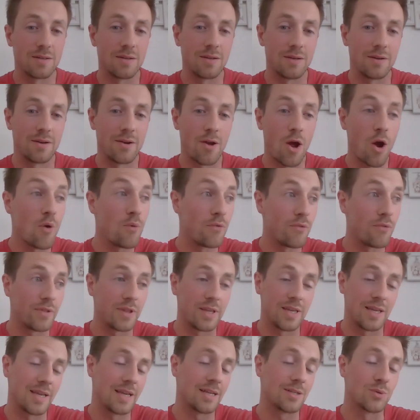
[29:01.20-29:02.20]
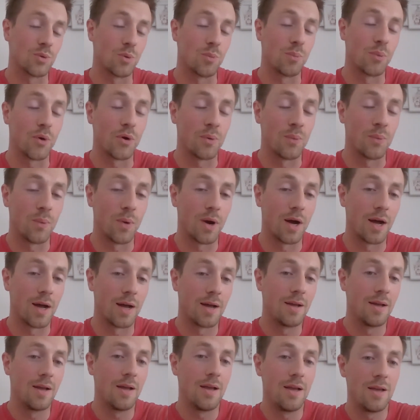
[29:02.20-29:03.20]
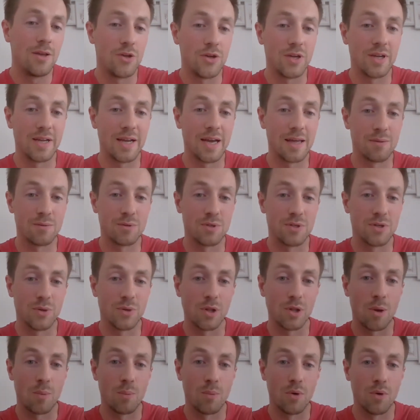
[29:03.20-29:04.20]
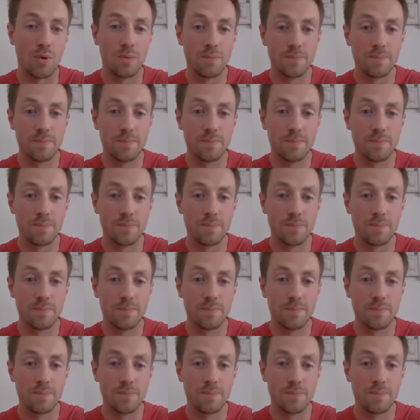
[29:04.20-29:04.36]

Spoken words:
And hopefully you get to a point where you can get them to do a lot more.